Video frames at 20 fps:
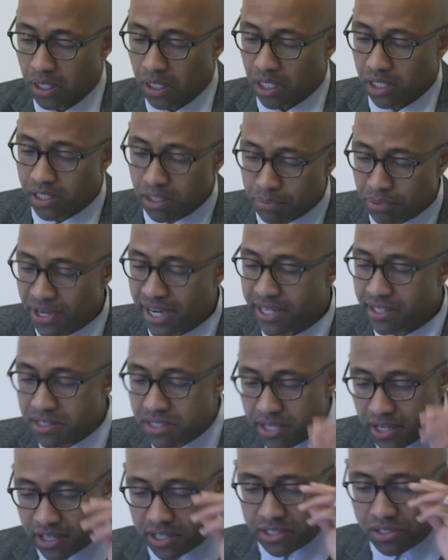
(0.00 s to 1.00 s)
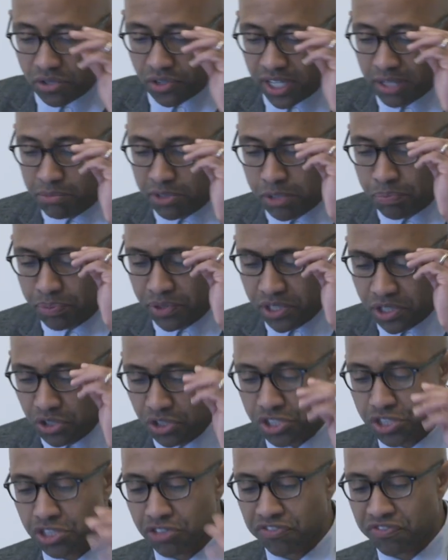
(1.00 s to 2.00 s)
A liberated territory must
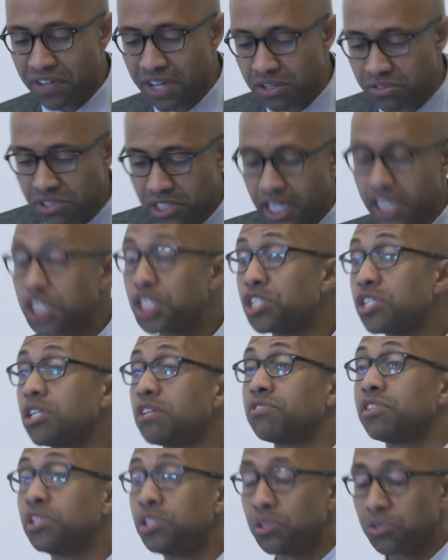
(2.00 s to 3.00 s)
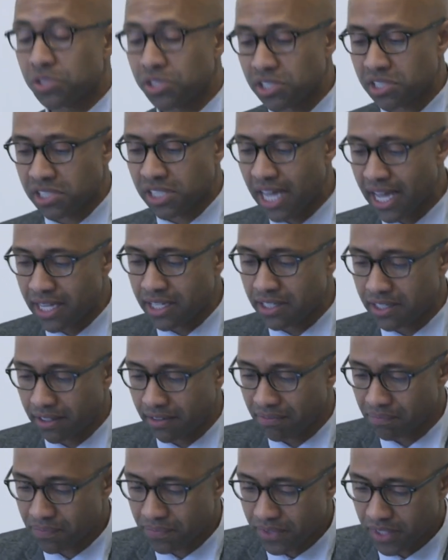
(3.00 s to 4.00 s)
produce the foundation of the new society,
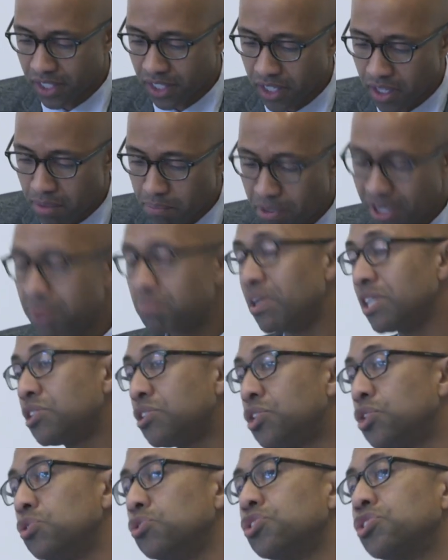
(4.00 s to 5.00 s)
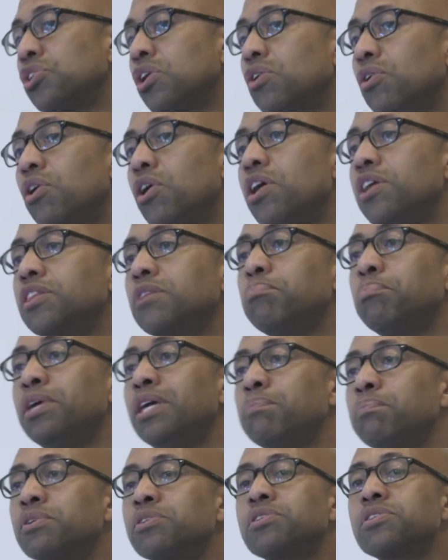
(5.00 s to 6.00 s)
but it must do so on the
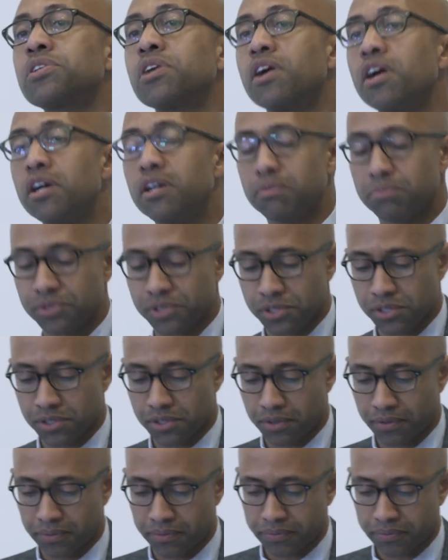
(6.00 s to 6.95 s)
people's terms.